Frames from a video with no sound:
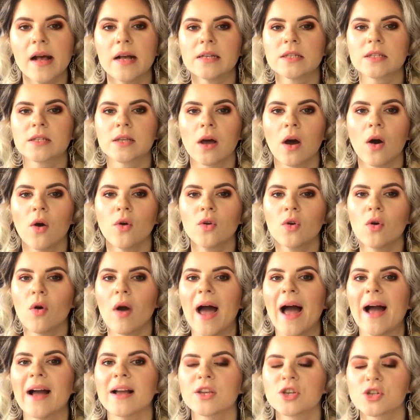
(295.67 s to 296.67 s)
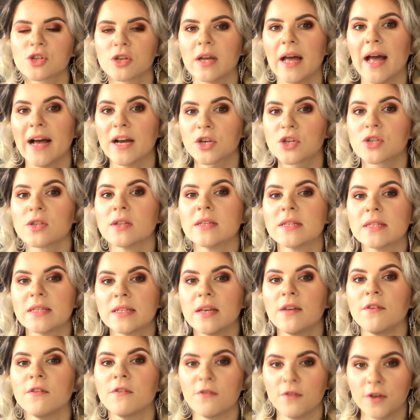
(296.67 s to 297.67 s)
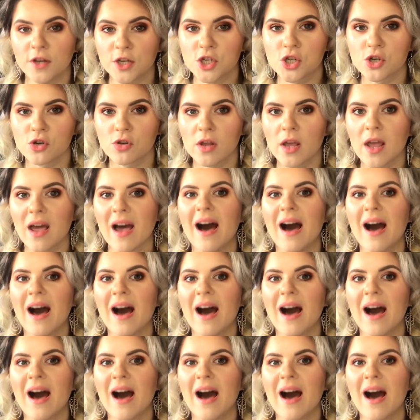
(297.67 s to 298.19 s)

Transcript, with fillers: so you actually see visually